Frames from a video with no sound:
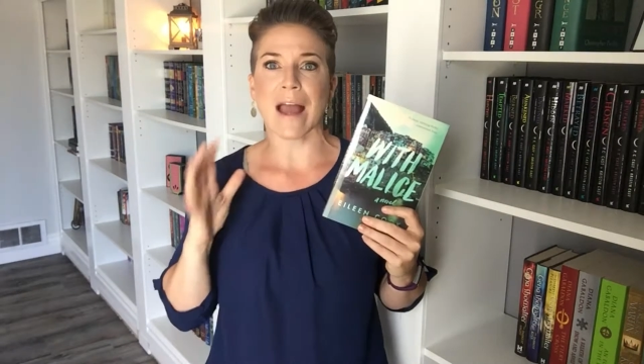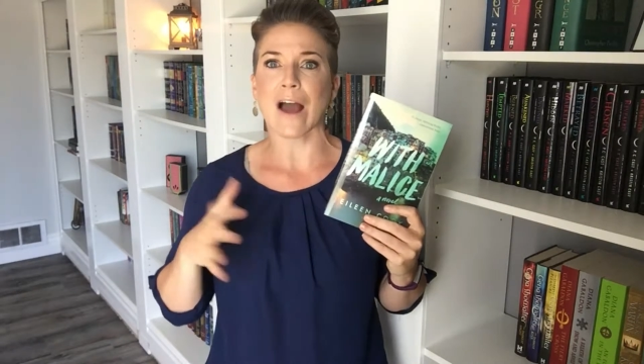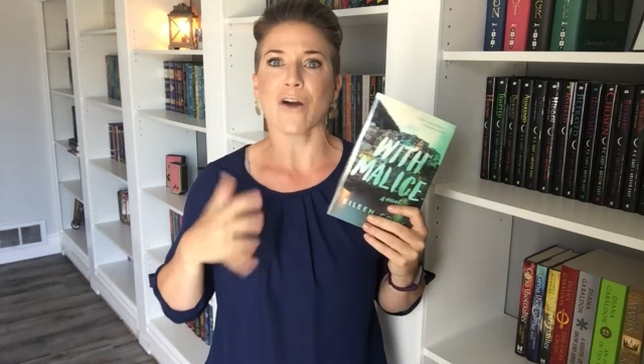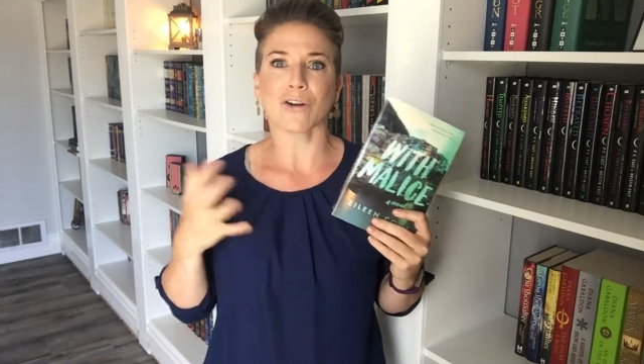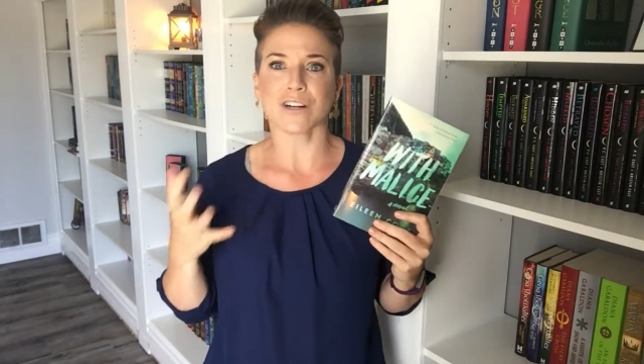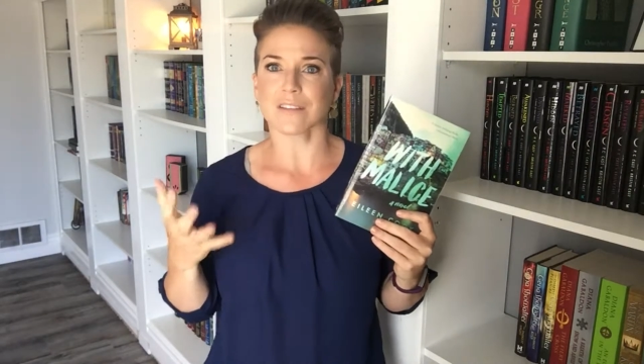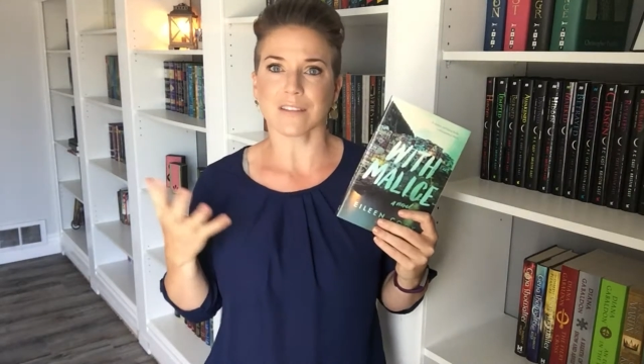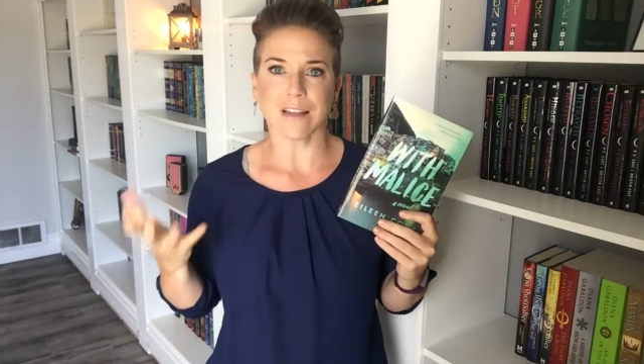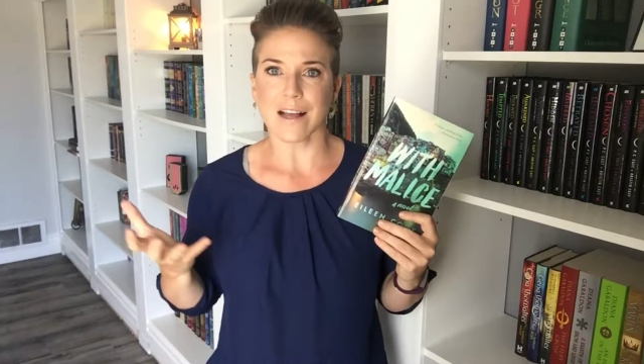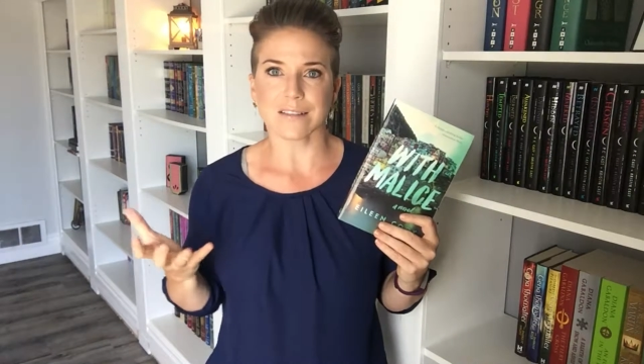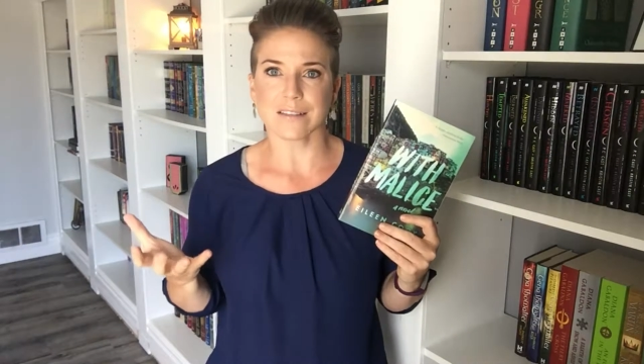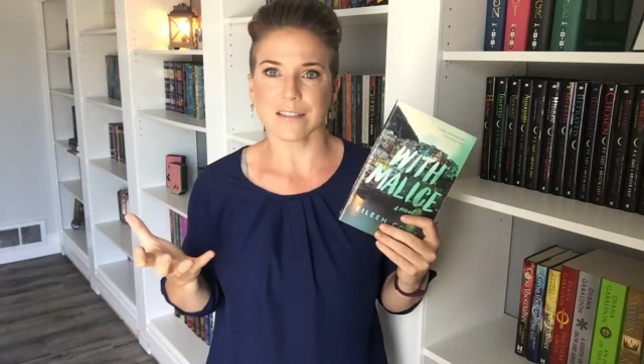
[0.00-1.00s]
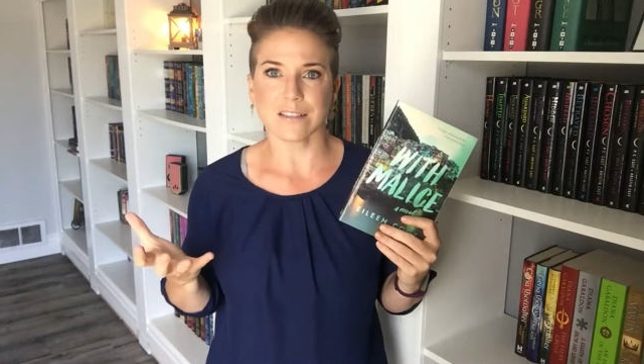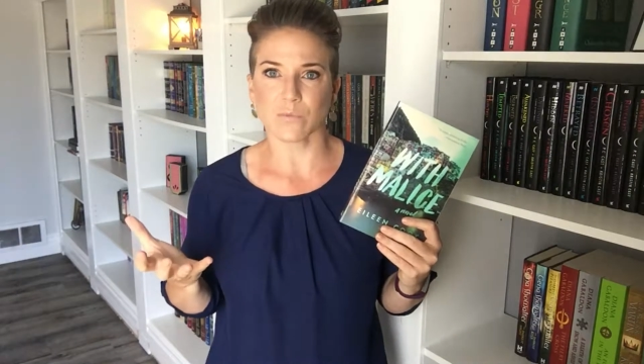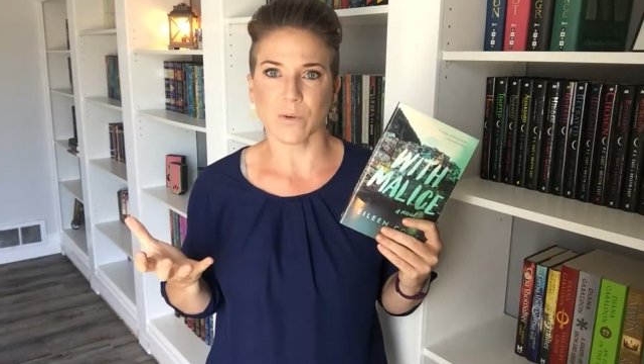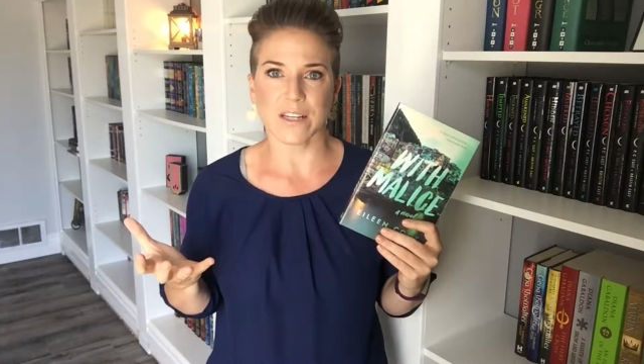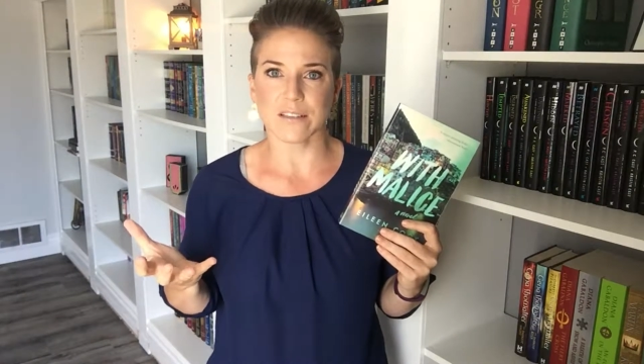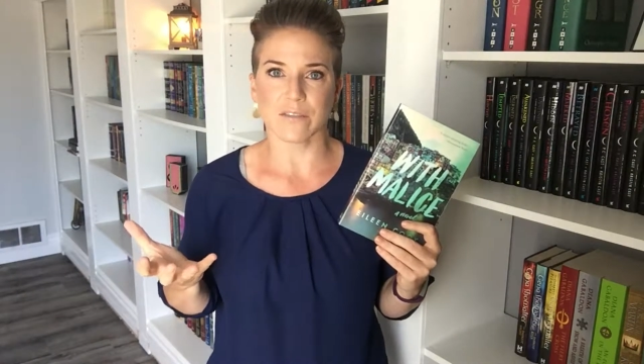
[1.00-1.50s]
how the last 6
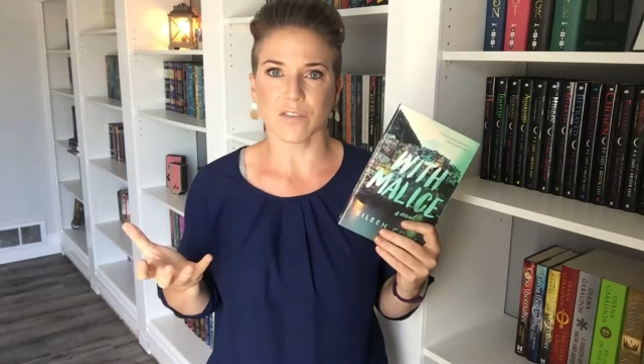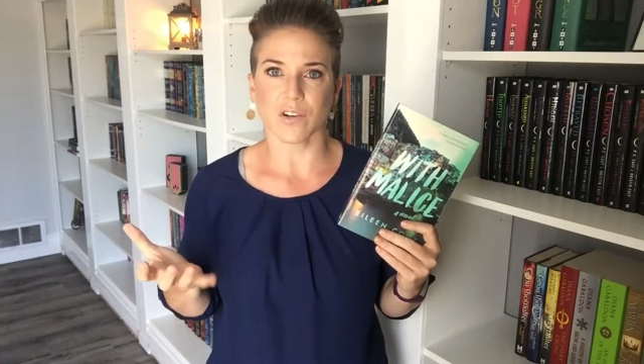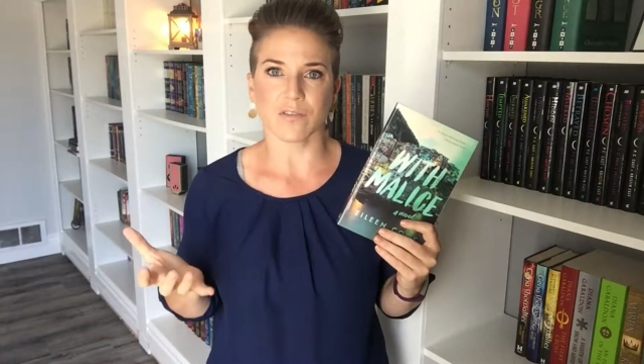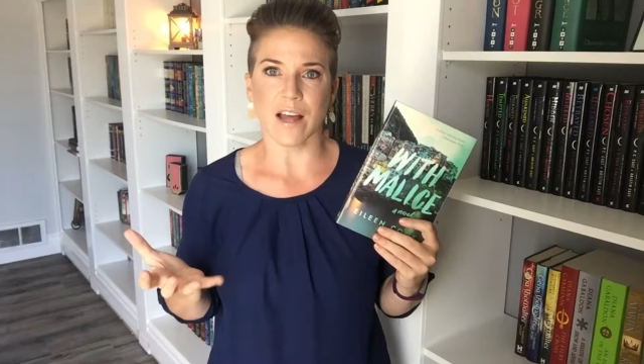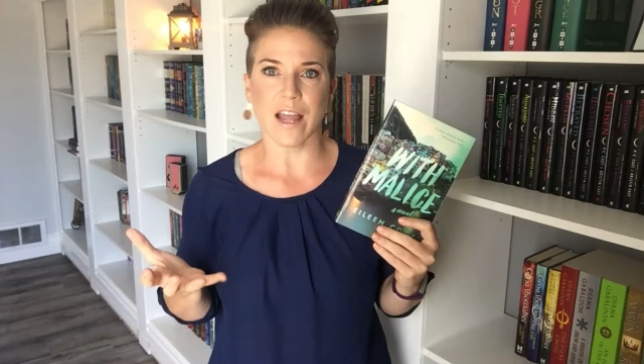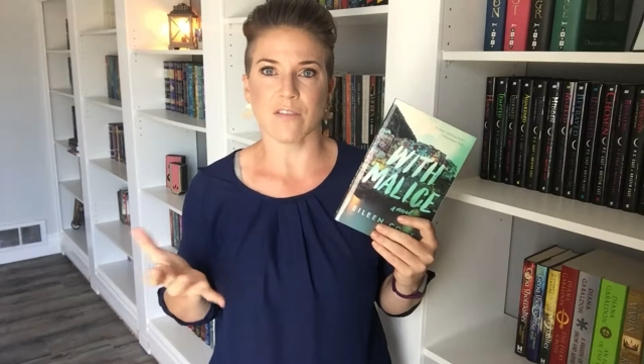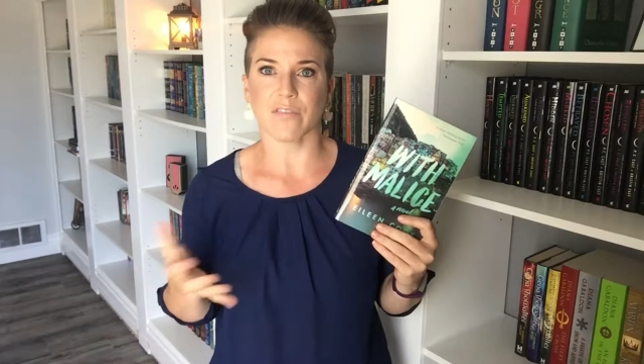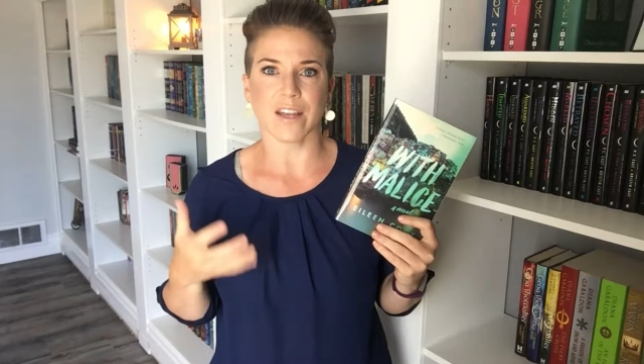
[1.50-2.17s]
weeks of her life